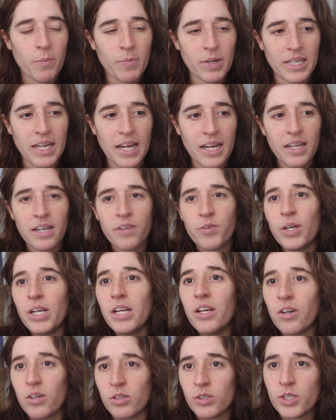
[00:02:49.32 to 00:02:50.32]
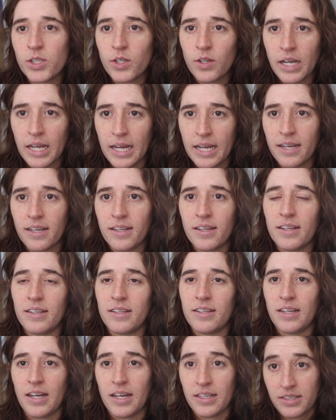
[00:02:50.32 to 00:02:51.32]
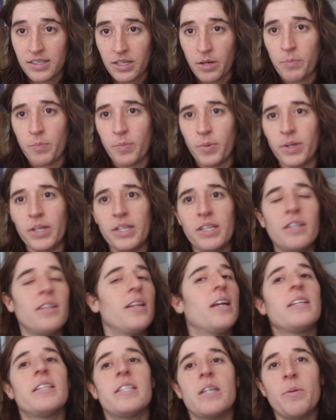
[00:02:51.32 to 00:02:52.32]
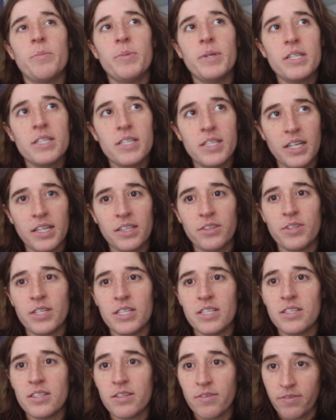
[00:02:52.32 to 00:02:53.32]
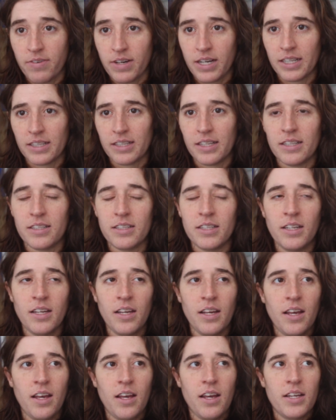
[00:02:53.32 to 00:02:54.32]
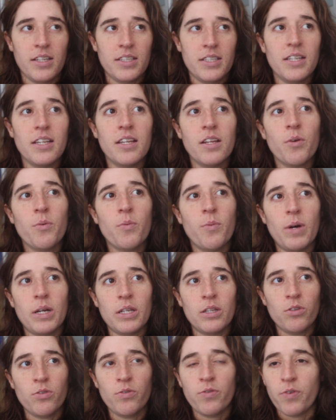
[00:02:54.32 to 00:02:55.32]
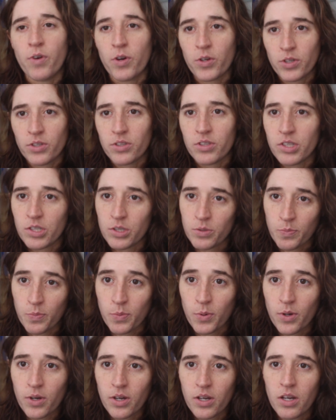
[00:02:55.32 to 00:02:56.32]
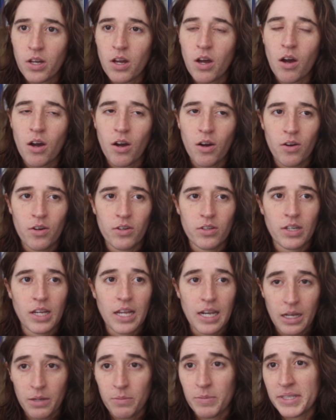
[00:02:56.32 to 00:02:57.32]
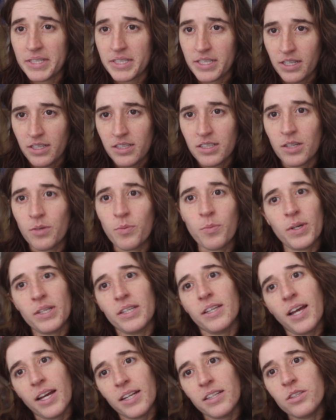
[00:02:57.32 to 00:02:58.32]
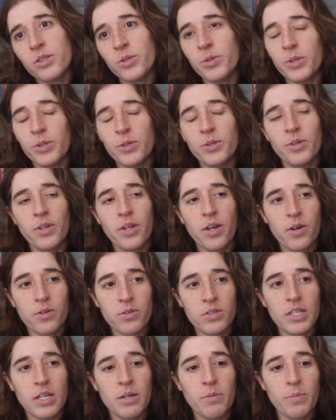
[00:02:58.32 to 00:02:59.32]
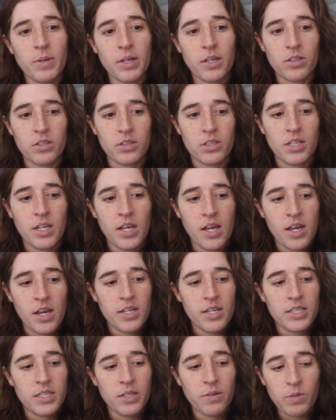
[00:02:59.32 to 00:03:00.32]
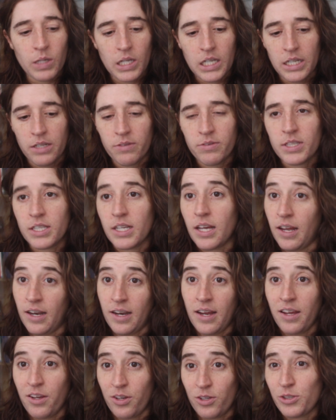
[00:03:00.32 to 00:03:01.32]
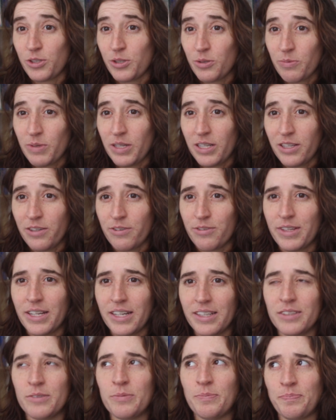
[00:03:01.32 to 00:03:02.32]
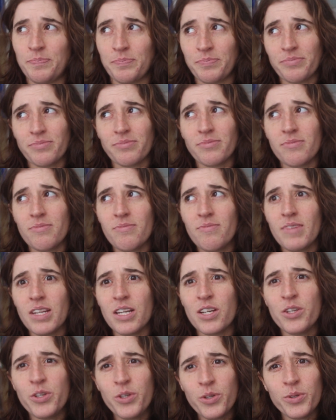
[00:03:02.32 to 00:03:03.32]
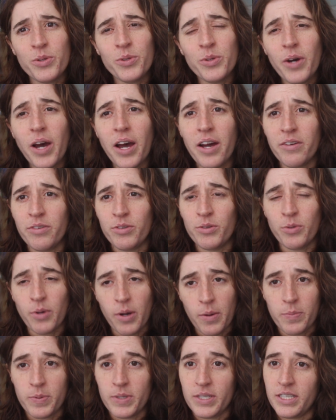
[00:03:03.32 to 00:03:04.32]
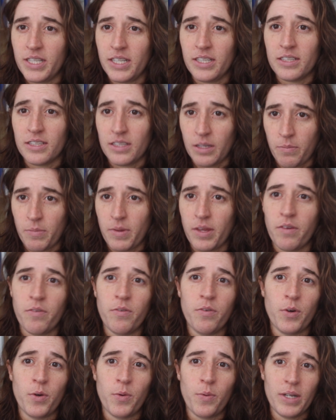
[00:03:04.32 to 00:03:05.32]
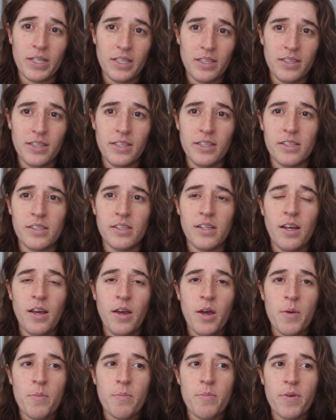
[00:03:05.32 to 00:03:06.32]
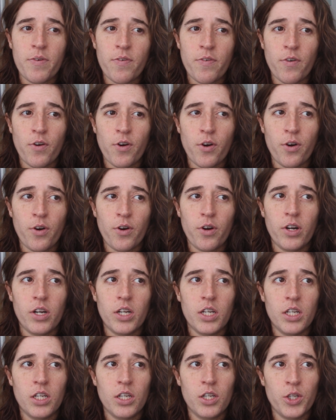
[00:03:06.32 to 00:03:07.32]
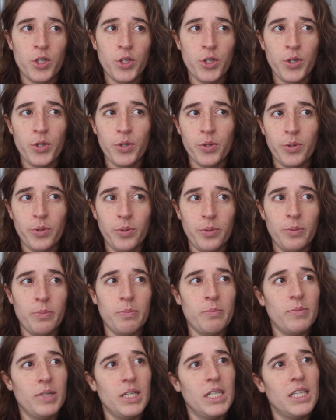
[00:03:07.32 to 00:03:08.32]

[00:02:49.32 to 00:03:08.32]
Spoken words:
But I really also like that at some point in that chapter she addresses the fact that she didn't want to focus this book on climate change and what that is doing to the ocean, because she believes, and I also believe, that you do have to appreciate something for what it is before you